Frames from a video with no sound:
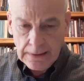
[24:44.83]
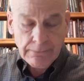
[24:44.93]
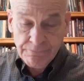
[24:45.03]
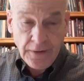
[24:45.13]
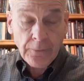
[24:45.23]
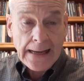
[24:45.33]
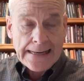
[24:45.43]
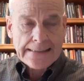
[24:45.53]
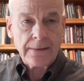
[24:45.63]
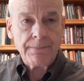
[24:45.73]

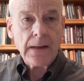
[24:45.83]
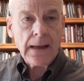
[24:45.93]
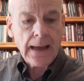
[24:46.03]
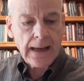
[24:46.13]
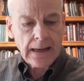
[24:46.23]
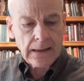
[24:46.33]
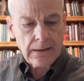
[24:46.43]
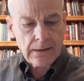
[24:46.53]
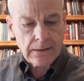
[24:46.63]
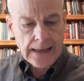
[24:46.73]
variation
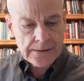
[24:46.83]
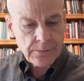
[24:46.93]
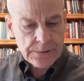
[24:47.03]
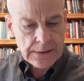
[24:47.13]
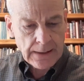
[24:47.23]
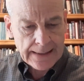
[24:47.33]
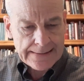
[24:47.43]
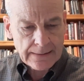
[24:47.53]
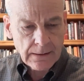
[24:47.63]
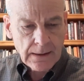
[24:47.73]
and natural
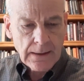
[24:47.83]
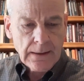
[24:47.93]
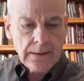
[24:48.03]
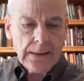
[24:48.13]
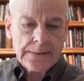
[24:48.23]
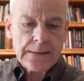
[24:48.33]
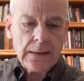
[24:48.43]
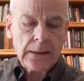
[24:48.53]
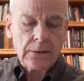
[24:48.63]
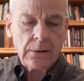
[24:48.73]
selection, yes,
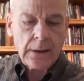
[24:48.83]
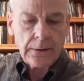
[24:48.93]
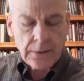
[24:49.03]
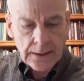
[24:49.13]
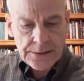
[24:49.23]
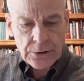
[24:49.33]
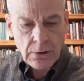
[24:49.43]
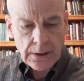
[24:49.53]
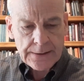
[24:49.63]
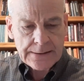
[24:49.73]
it does
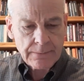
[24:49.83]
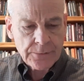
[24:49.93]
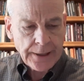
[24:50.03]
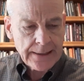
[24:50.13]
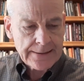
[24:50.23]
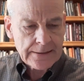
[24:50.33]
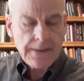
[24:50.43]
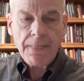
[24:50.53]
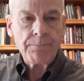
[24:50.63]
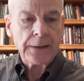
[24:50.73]
cause some changes,
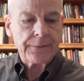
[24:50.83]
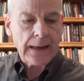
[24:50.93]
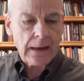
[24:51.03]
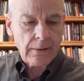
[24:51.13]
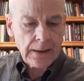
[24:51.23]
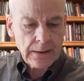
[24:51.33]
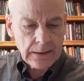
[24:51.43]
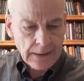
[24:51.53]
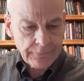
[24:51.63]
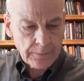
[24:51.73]
but they are
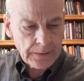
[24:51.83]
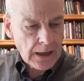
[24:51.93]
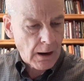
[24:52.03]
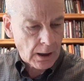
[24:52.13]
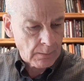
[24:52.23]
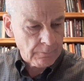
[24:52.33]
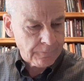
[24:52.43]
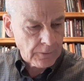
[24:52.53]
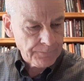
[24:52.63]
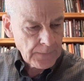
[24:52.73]
inevitably
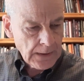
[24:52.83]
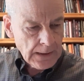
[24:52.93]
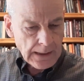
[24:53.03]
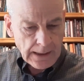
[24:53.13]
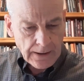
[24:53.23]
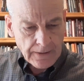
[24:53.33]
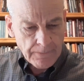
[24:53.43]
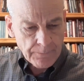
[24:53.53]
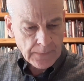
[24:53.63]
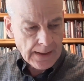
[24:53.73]
harmful.
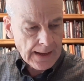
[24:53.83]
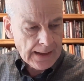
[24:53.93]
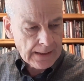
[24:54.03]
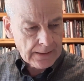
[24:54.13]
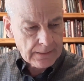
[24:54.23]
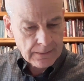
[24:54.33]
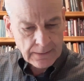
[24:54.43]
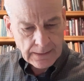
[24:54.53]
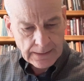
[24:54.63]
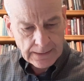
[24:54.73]
And
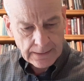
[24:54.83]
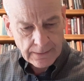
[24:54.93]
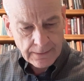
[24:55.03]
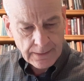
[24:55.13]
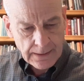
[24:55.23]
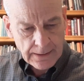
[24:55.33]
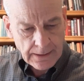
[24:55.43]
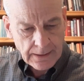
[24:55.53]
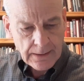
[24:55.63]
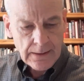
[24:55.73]

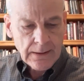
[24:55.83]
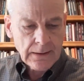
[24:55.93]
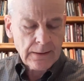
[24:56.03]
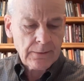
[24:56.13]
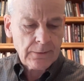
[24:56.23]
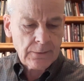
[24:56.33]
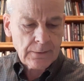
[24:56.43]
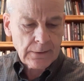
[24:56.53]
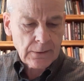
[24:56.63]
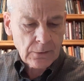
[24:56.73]
the
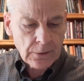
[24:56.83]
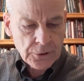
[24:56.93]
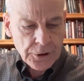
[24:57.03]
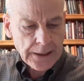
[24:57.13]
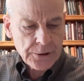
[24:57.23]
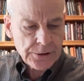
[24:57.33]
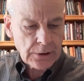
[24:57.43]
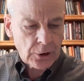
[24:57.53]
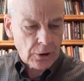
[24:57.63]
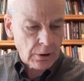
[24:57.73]
the changes
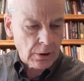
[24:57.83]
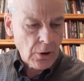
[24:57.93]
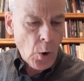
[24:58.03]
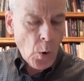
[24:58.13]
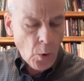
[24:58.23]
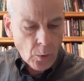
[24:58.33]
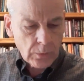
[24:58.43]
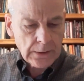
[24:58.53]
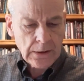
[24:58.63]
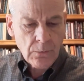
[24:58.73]
occur
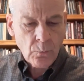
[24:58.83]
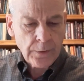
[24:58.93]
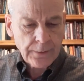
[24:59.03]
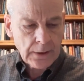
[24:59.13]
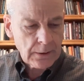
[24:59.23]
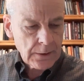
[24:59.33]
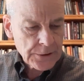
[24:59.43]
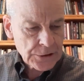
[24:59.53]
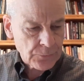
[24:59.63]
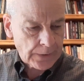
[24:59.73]
only within
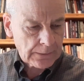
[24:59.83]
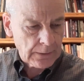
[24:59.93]
strict